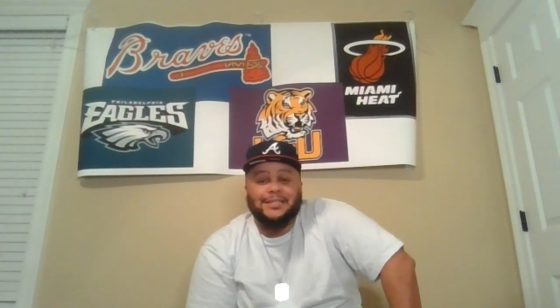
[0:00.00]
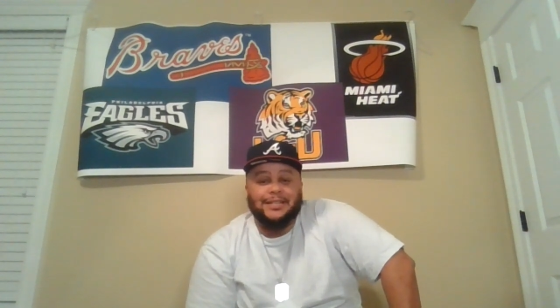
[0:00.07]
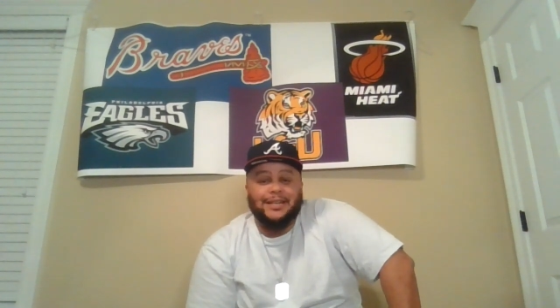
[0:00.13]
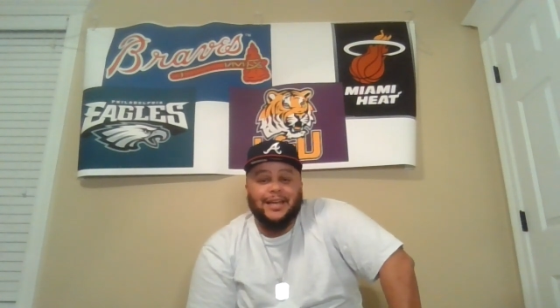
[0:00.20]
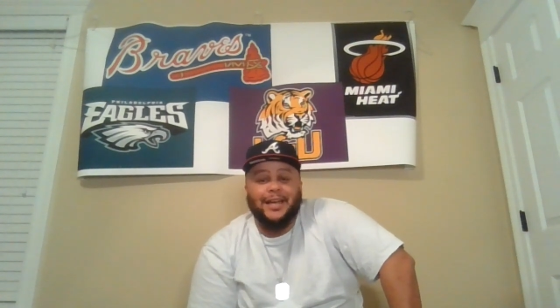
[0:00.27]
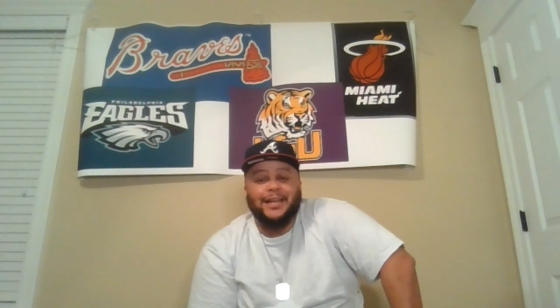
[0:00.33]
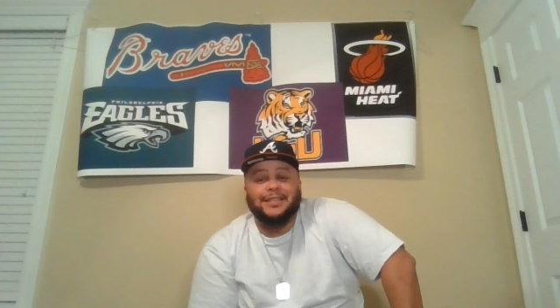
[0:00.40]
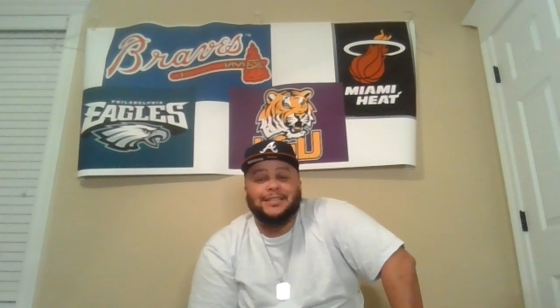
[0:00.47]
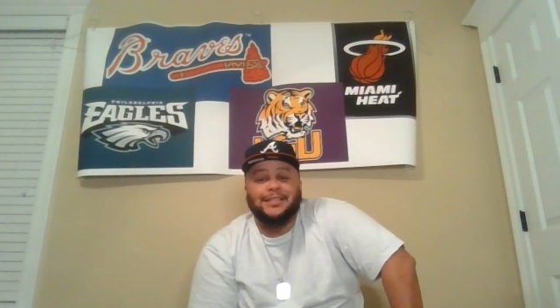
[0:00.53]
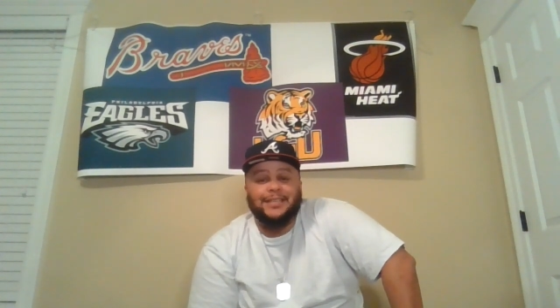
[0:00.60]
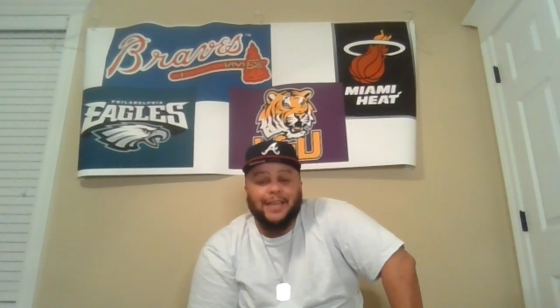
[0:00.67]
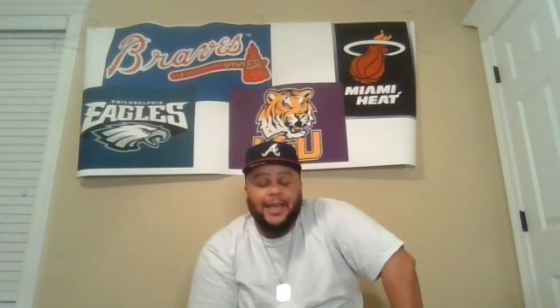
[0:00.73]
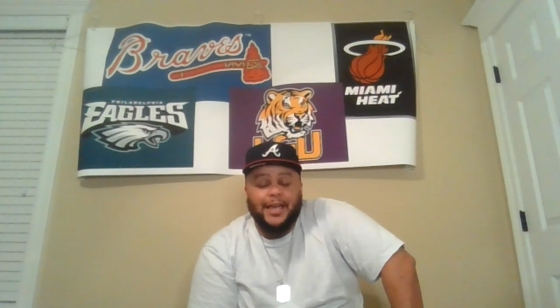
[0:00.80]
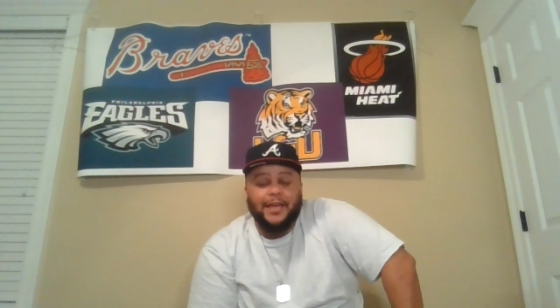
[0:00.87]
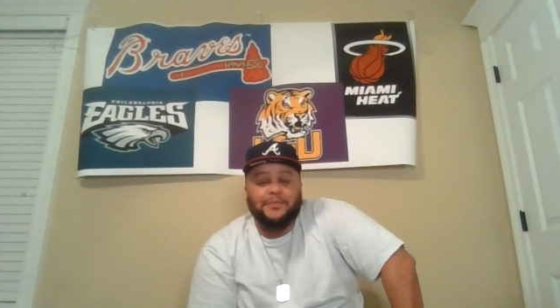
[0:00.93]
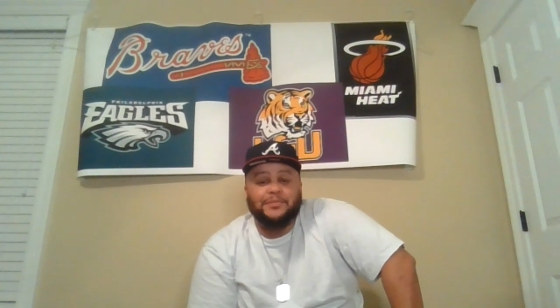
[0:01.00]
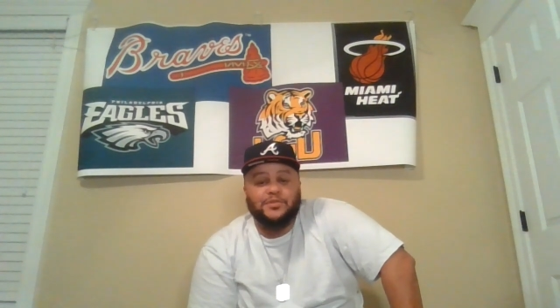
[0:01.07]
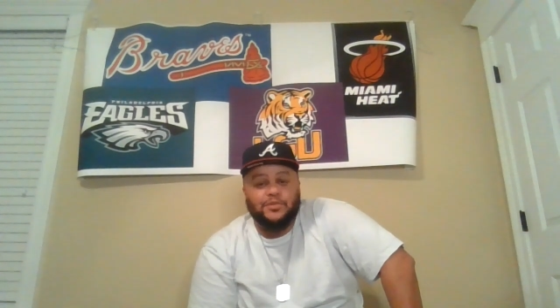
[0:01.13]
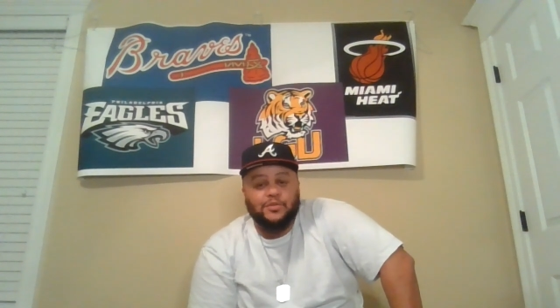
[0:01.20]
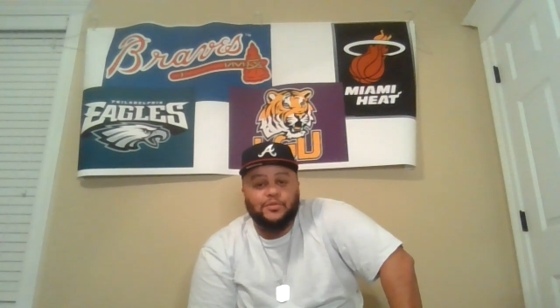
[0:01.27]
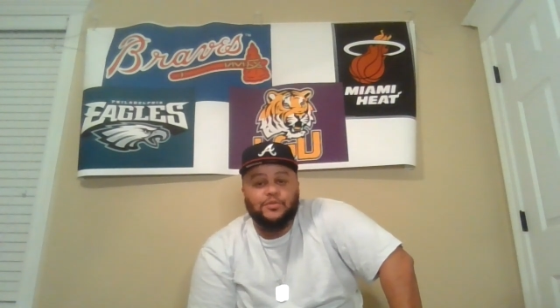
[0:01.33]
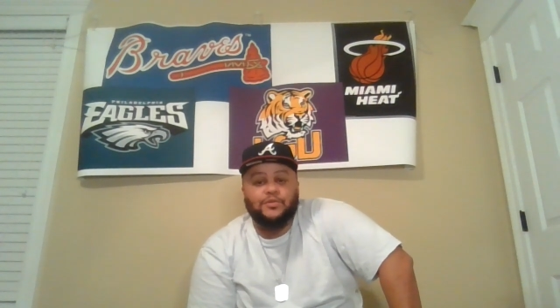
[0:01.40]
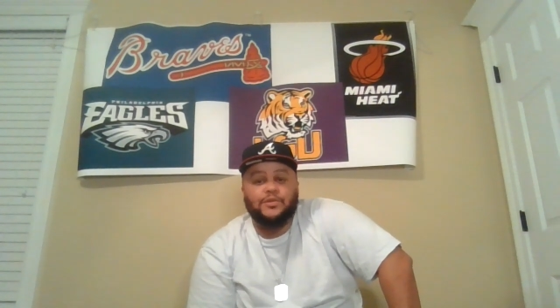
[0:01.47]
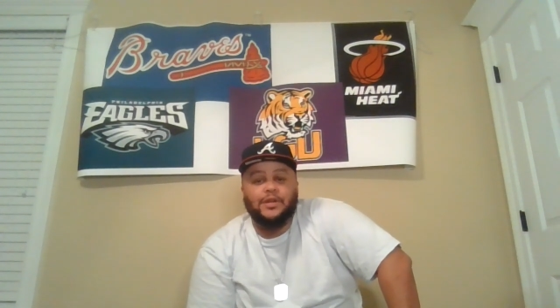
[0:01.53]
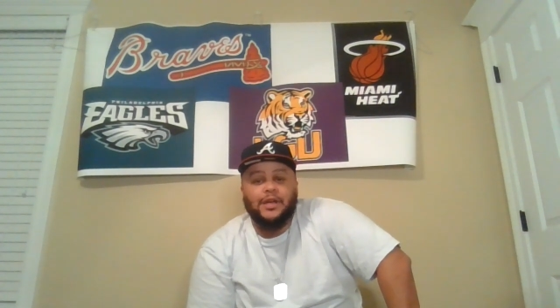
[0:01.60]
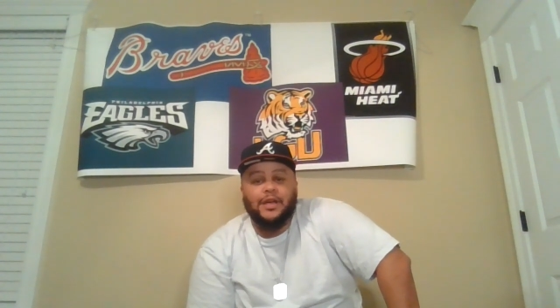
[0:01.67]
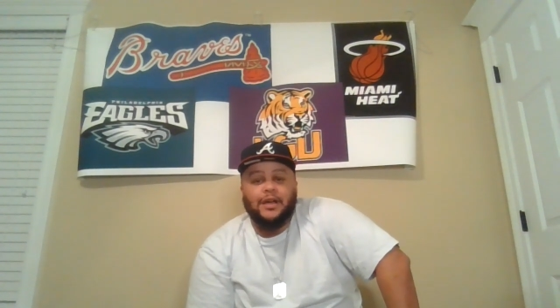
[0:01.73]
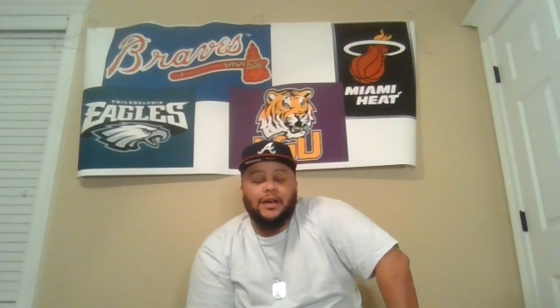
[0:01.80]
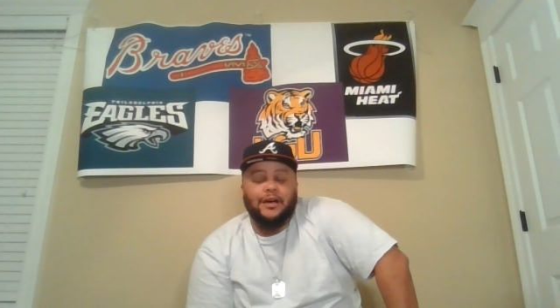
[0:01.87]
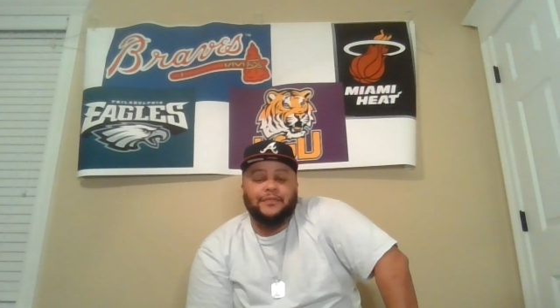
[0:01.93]
tonight's game two
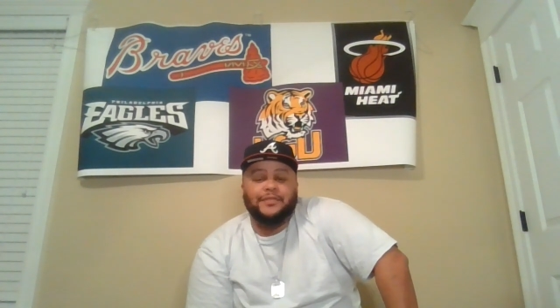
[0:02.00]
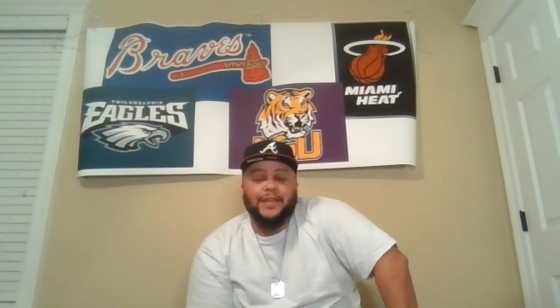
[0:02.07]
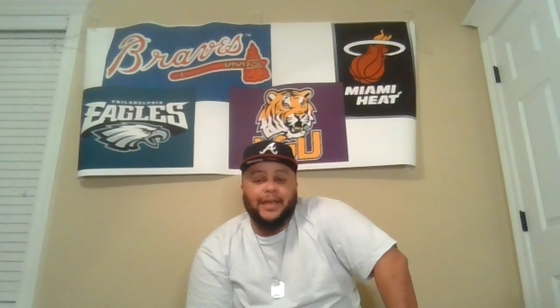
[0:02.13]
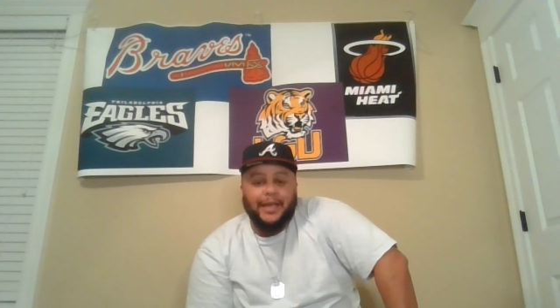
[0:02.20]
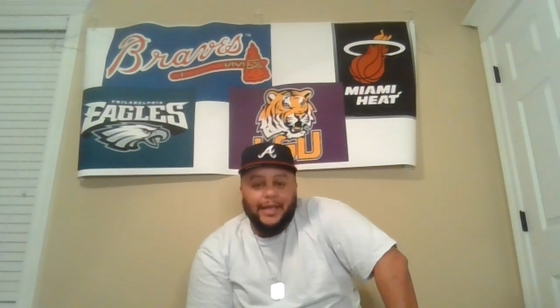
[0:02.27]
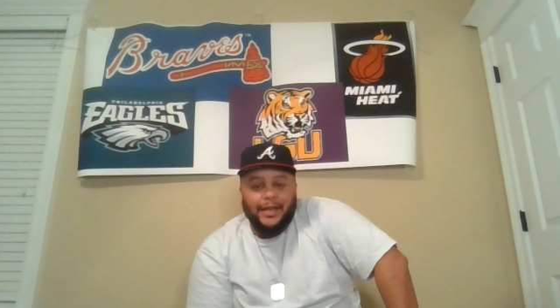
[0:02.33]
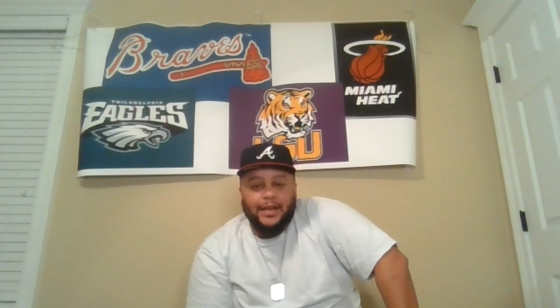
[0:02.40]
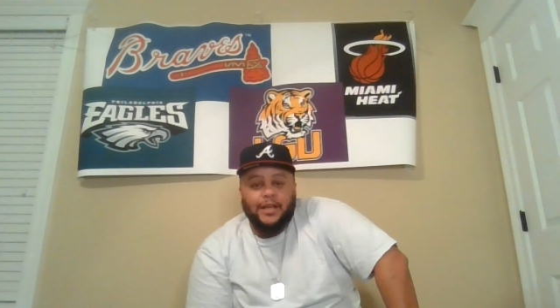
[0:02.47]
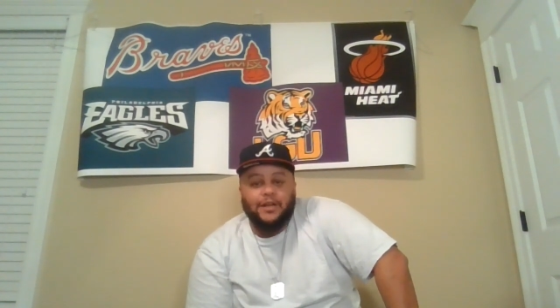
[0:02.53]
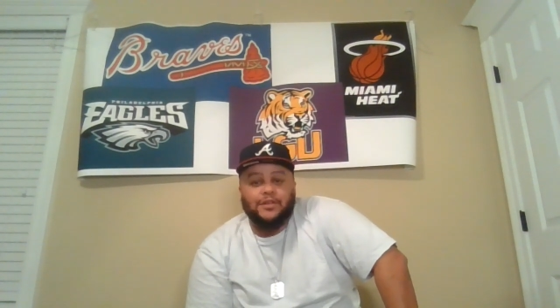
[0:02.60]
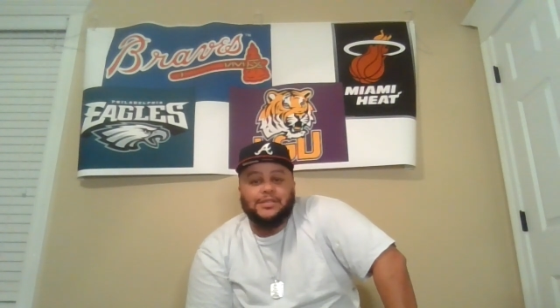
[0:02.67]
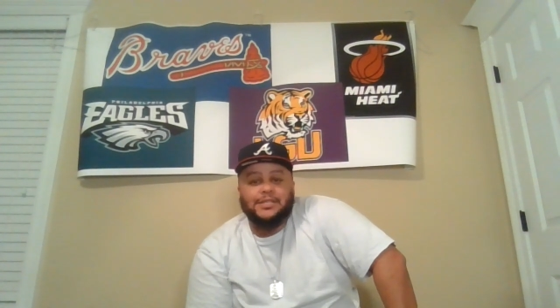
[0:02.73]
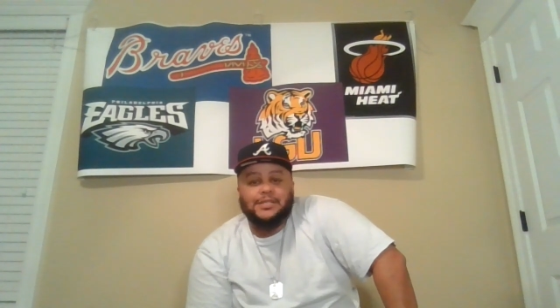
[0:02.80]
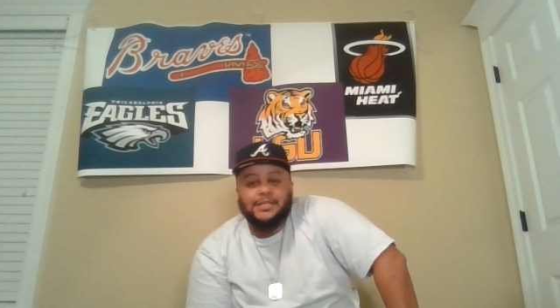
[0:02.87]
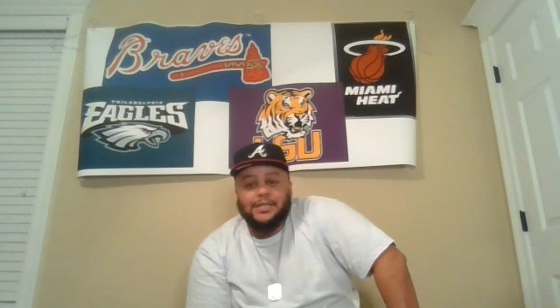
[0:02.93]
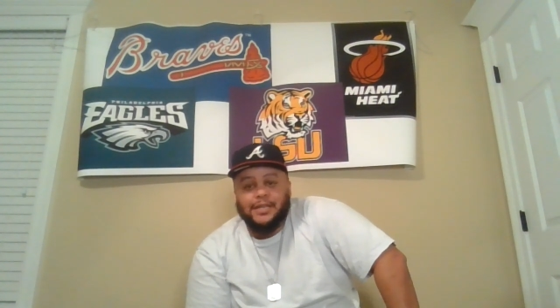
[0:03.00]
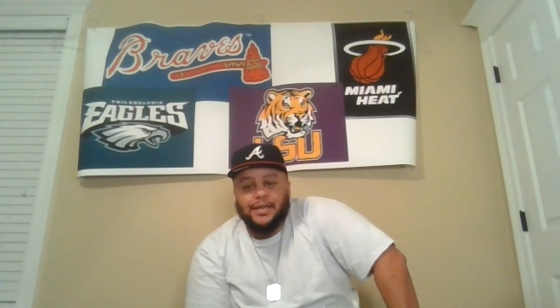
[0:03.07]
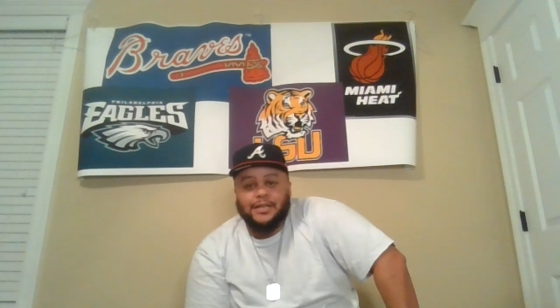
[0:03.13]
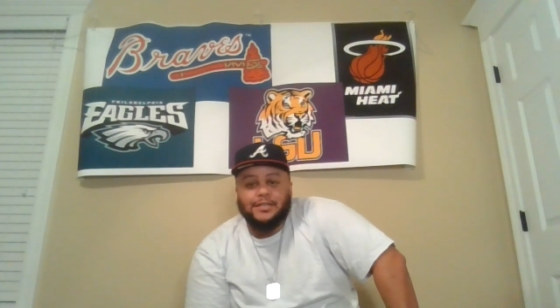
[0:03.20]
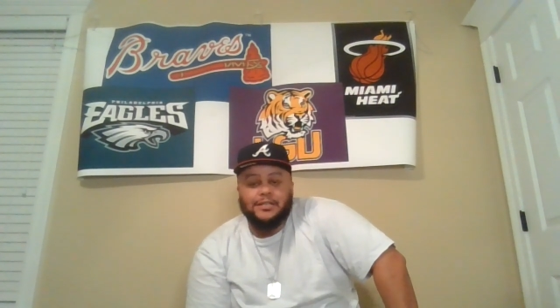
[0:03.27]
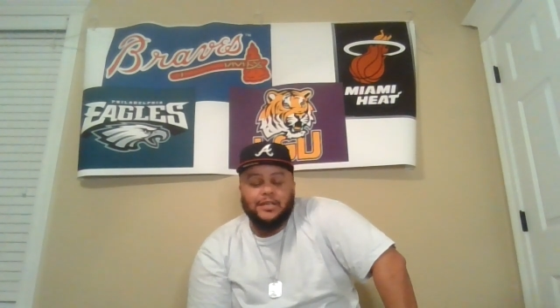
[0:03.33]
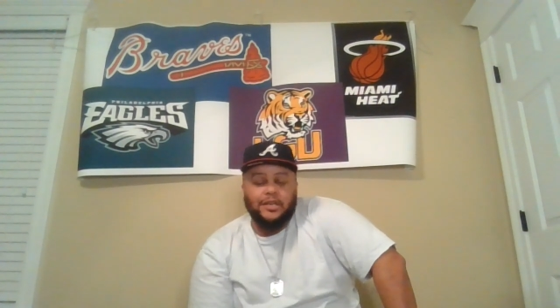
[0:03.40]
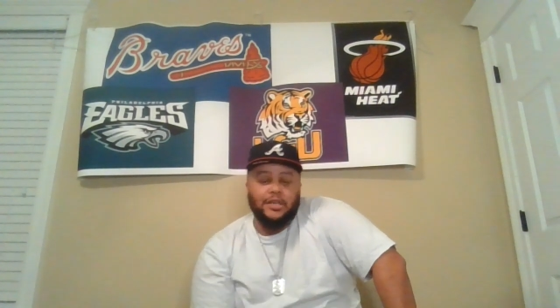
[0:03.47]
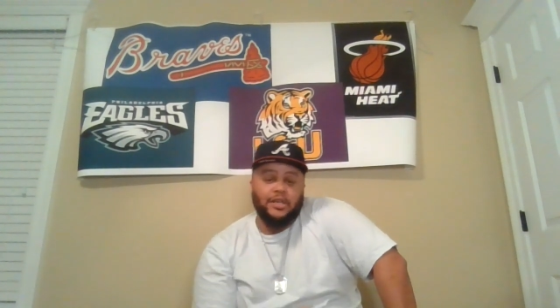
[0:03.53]
of the NLCS.